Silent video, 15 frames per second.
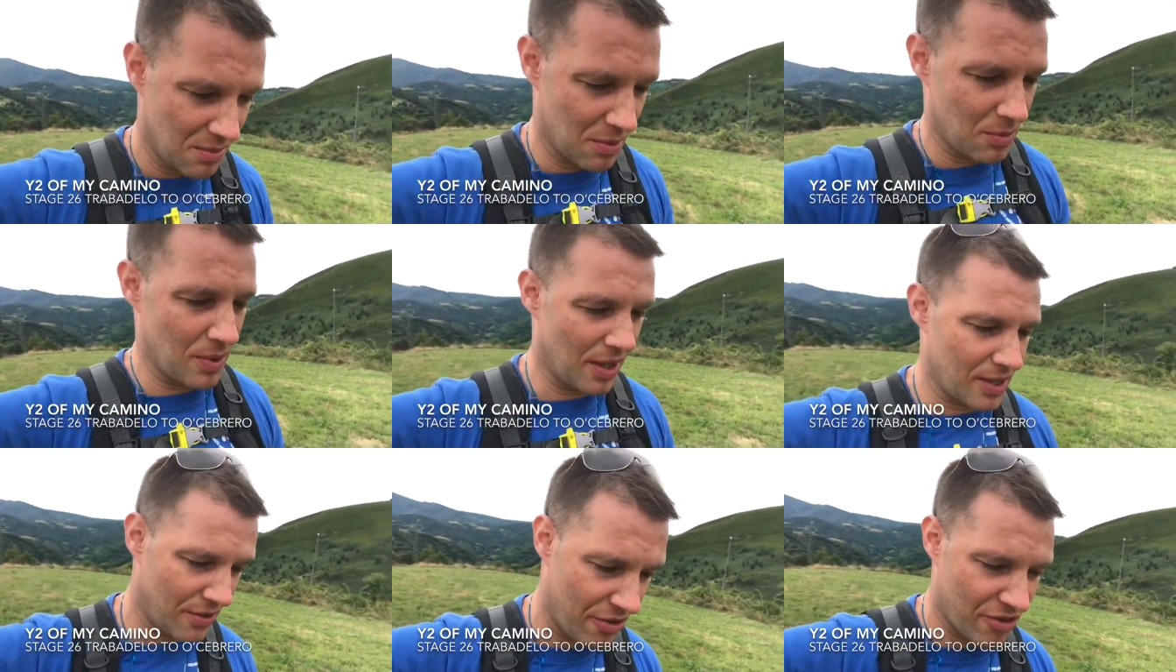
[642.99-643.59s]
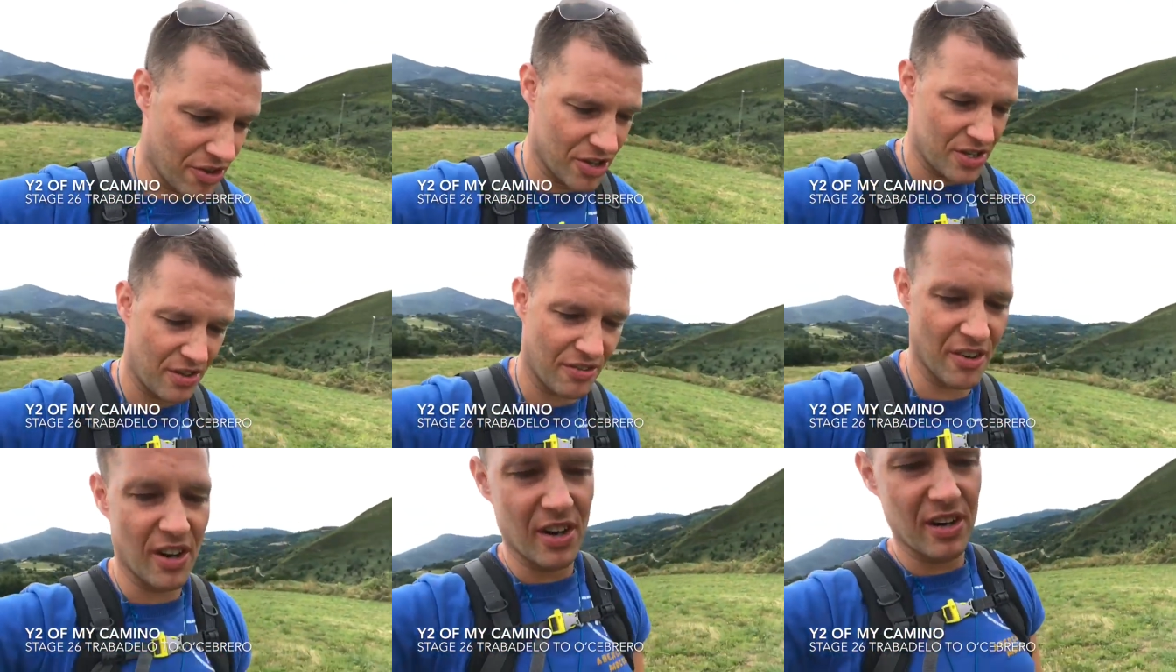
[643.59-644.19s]
We're like
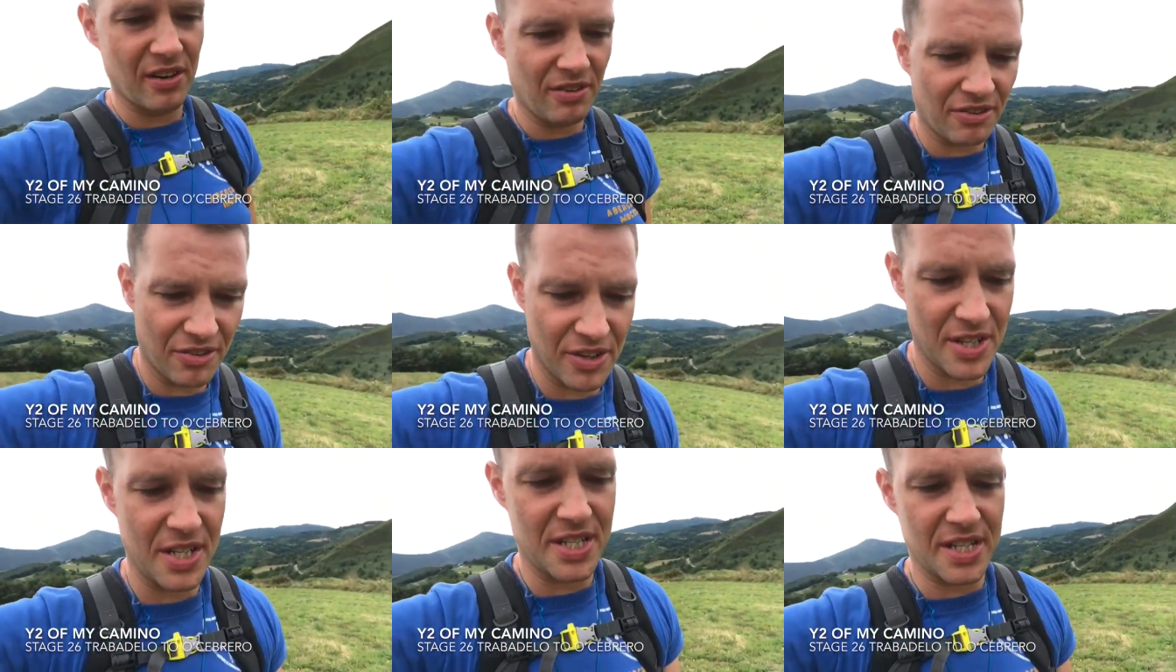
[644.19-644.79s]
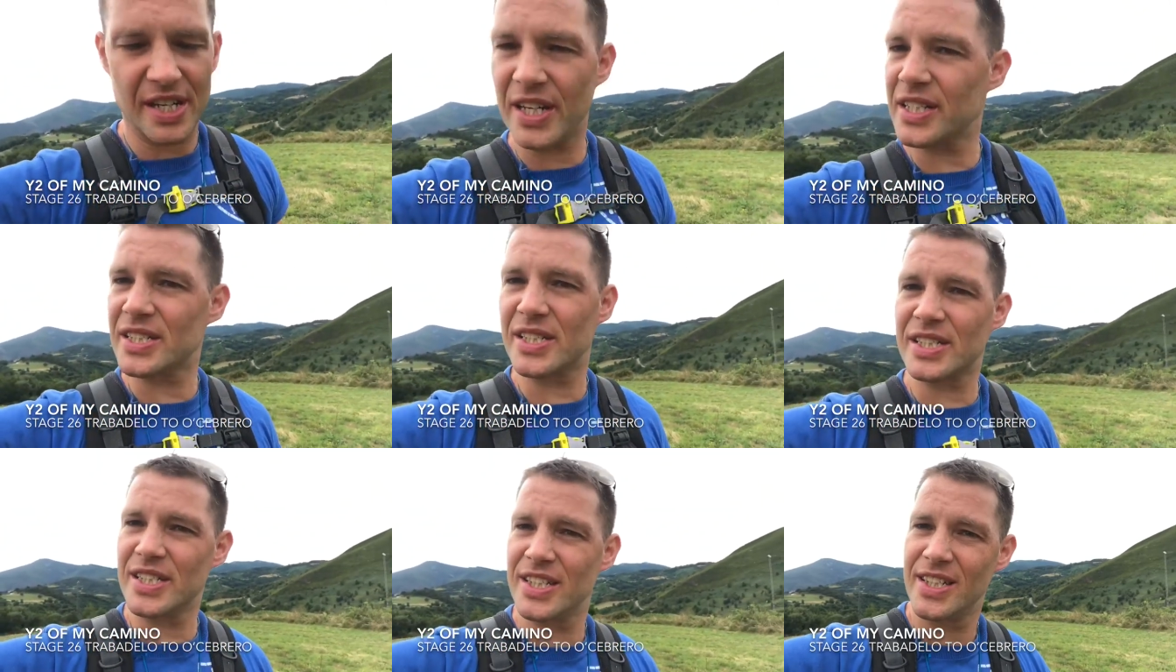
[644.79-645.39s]
35,
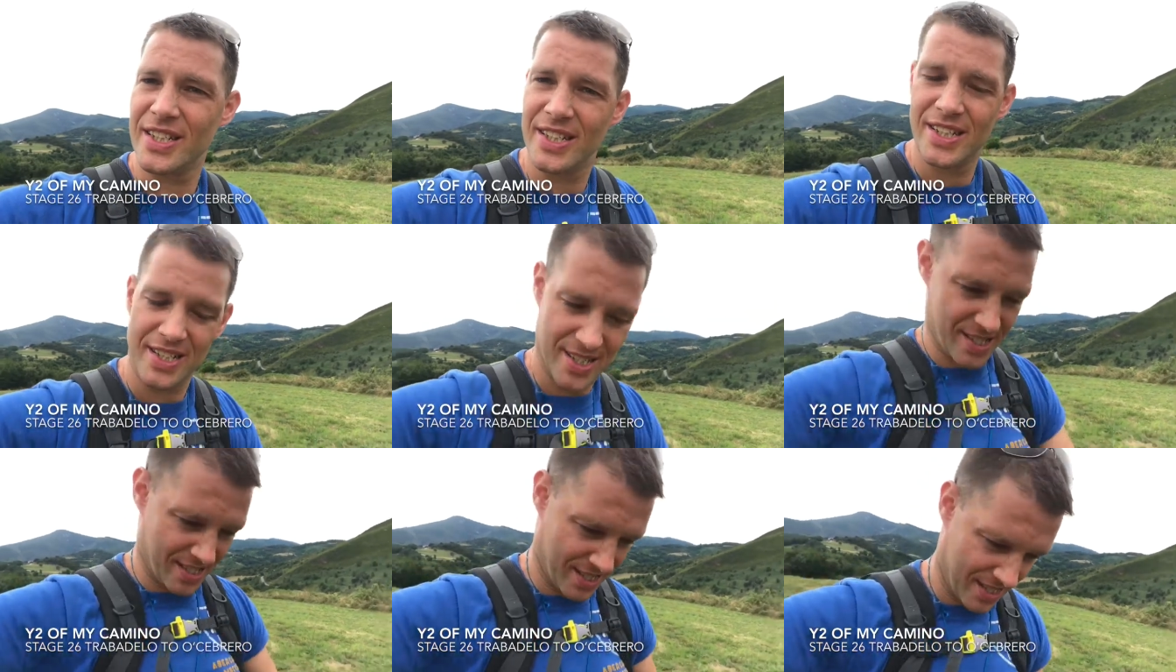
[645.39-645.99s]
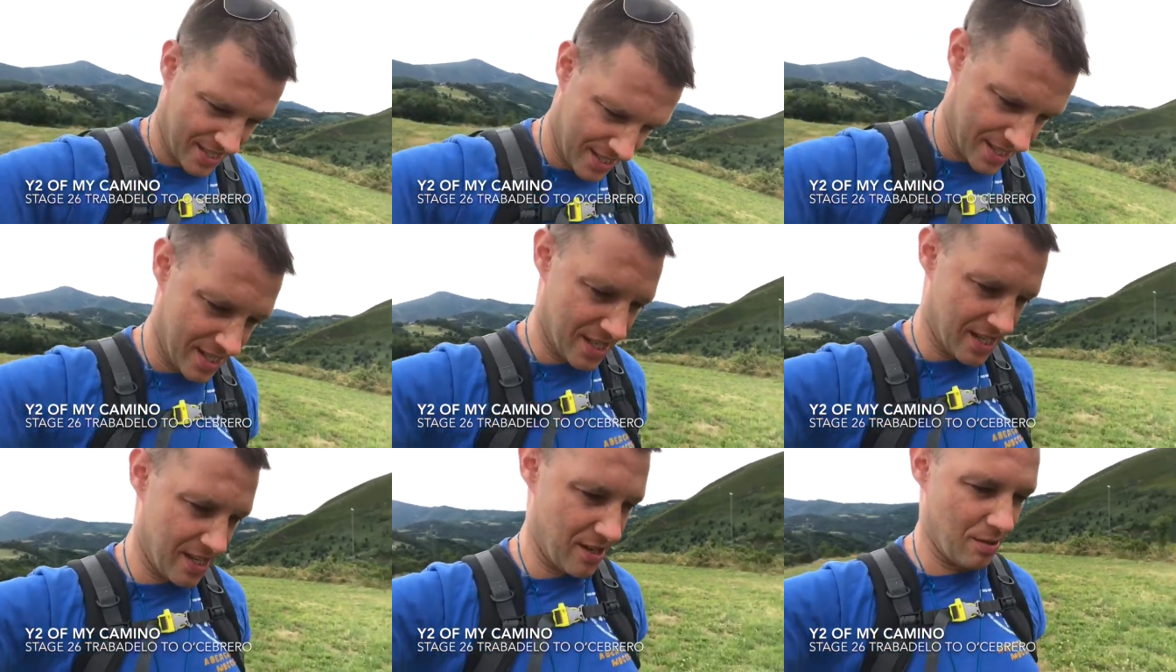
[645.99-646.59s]
36.
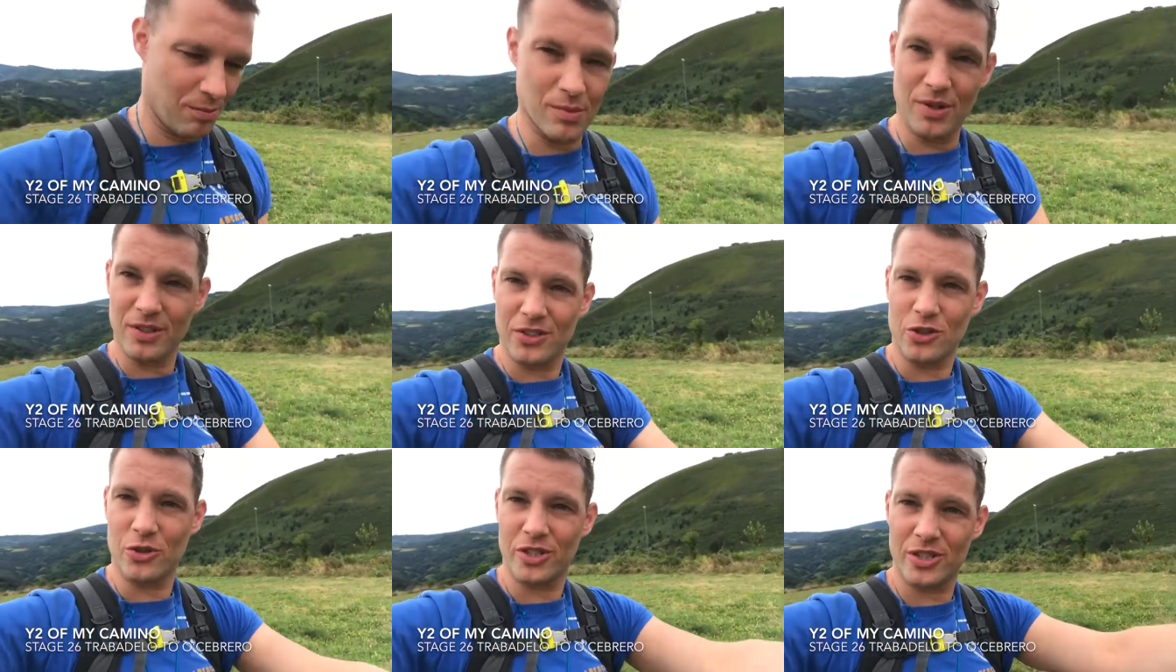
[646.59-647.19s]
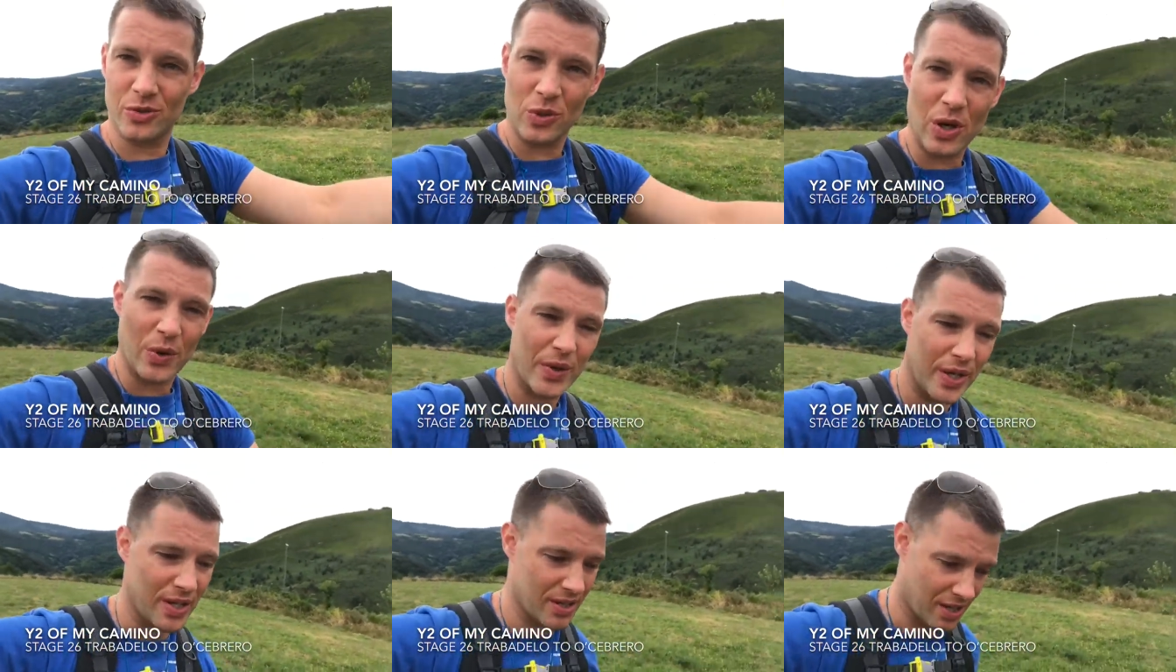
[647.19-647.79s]
Uh, but Joy's still
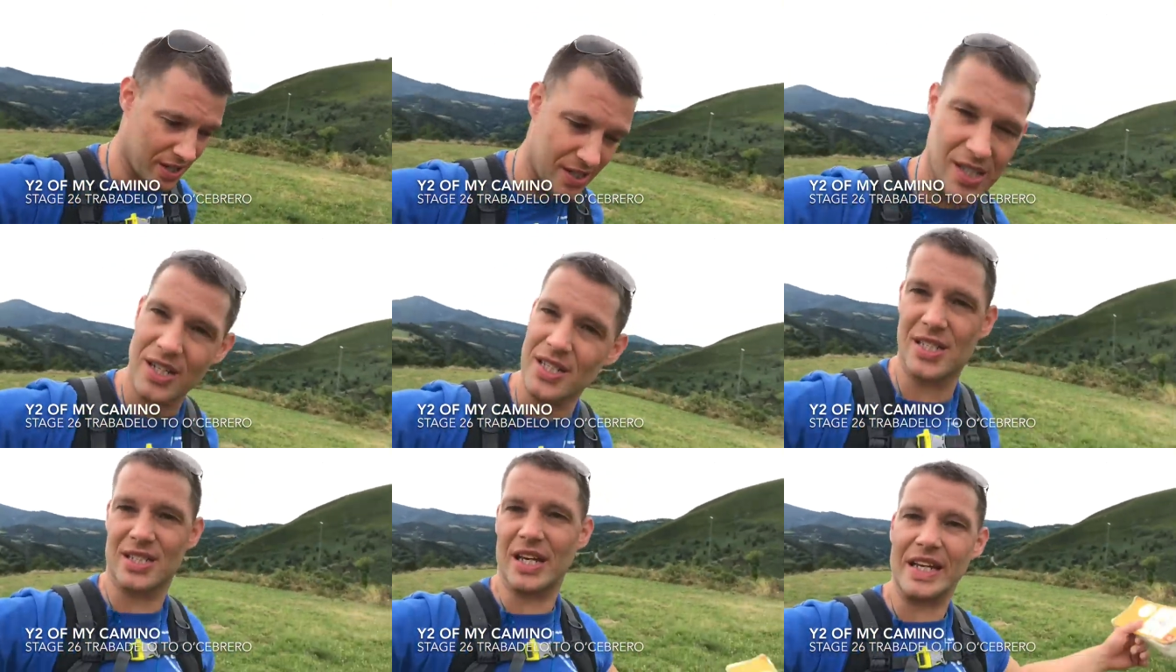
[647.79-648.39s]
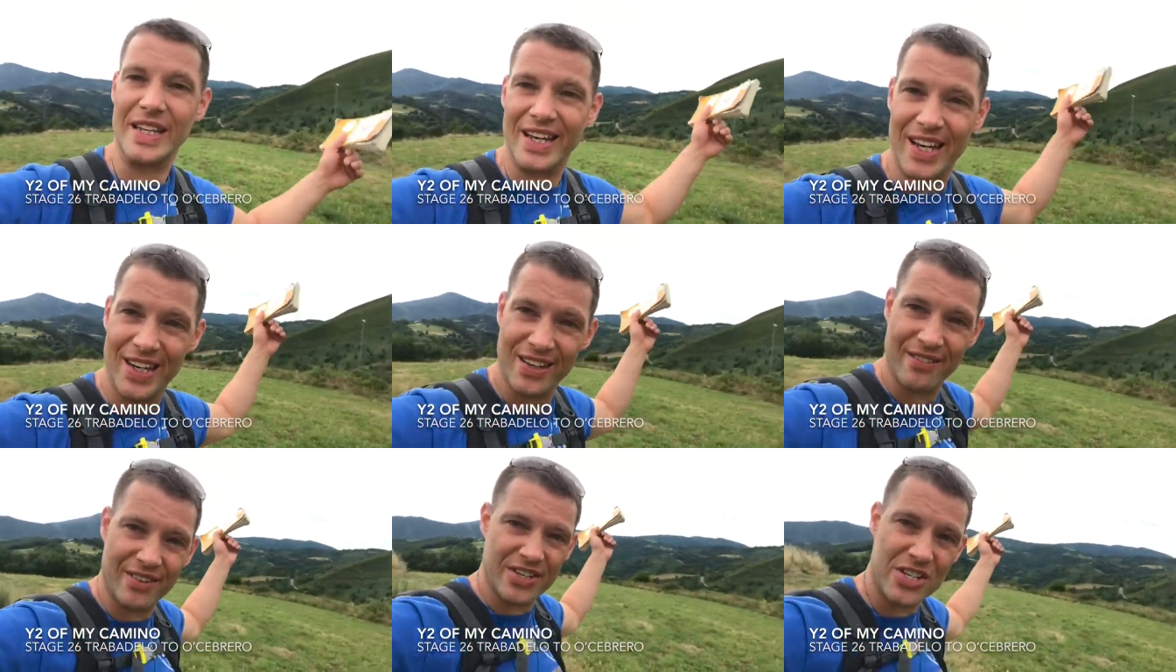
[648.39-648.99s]
going. I said let's stay there
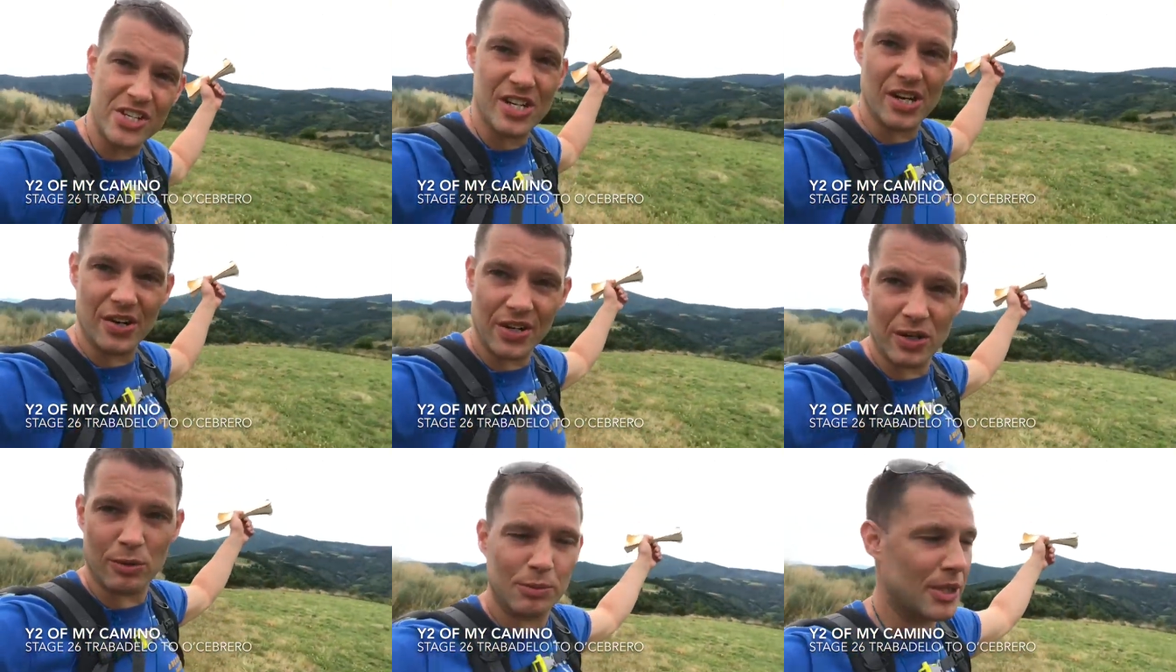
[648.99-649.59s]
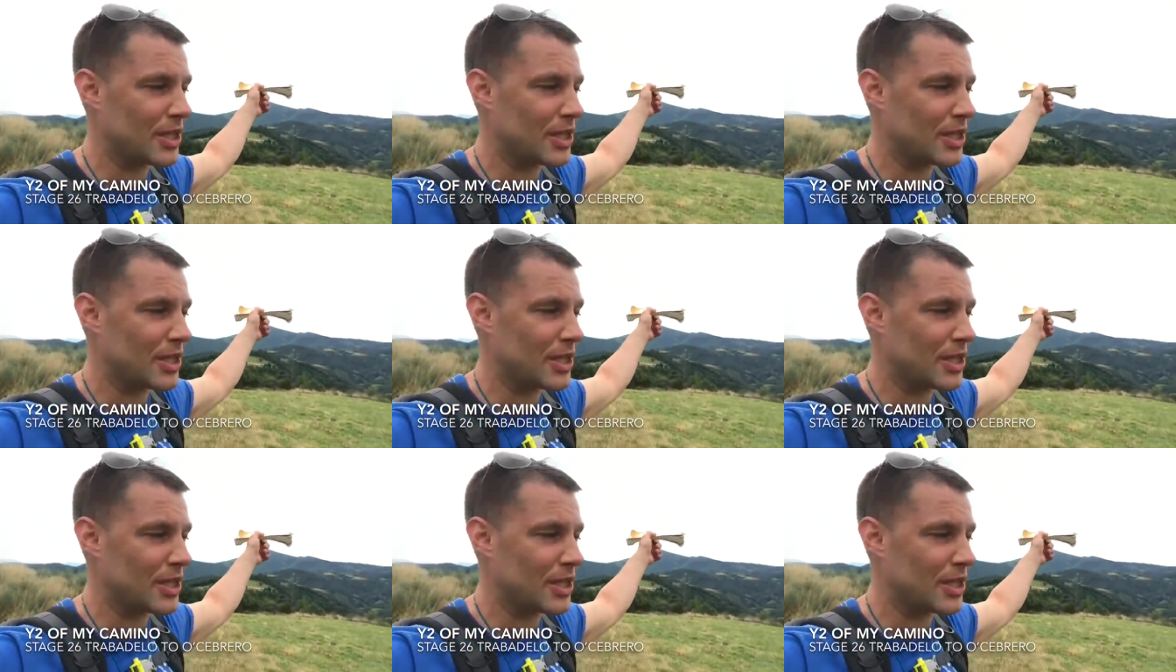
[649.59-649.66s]
in the vegetarian old